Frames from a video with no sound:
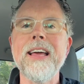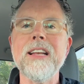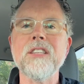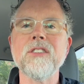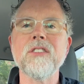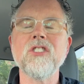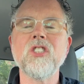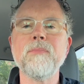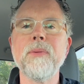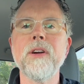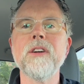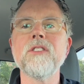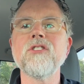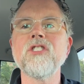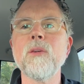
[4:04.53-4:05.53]
It is a
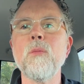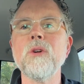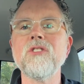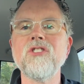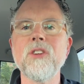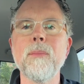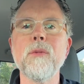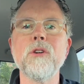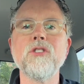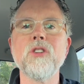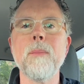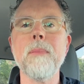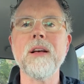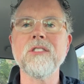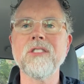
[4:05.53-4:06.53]
spirit somewhat similar to
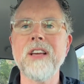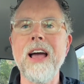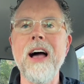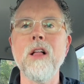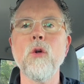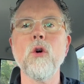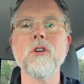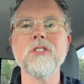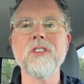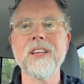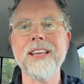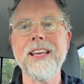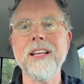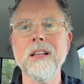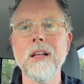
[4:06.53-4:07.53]
mezcal or
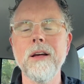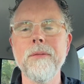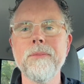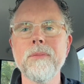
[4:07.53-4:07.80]
tequila.